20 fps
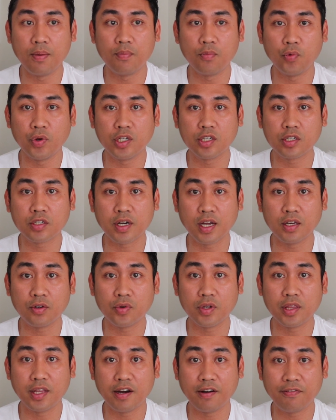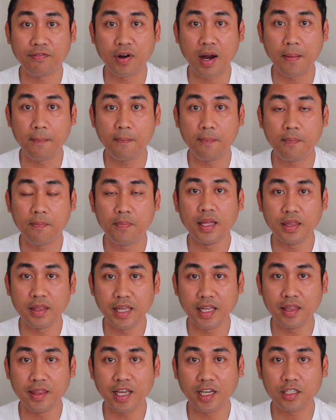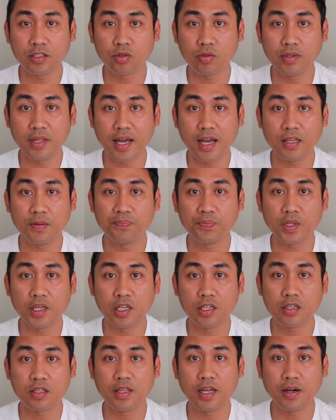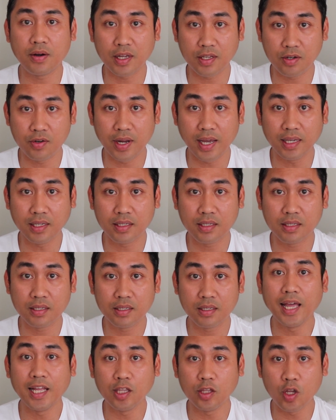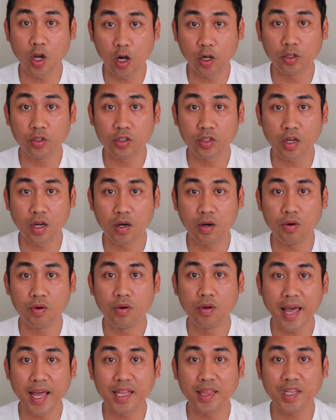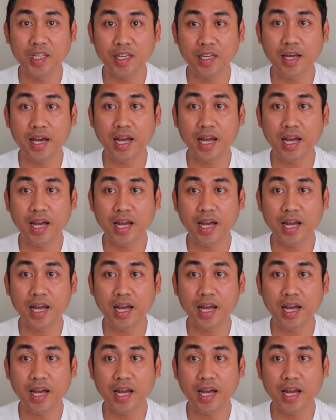which country they're from. And then next to that is their address, and also any